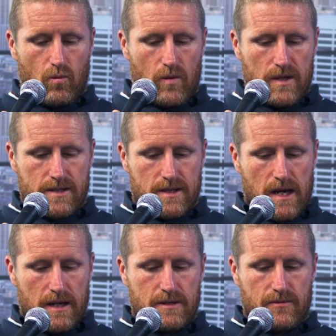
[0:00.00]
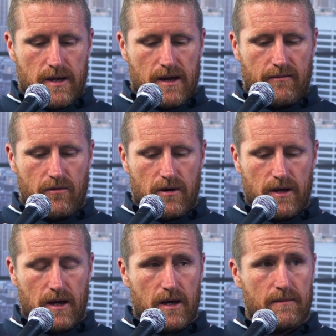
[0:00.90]
is starting to recover
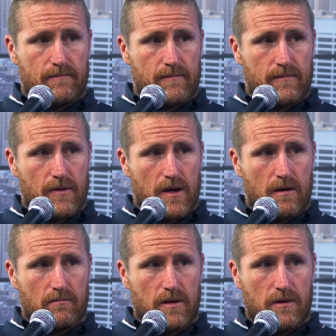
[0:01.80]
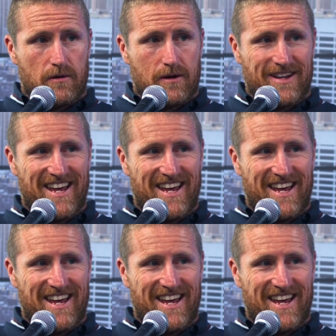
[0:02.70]
okay. You're right.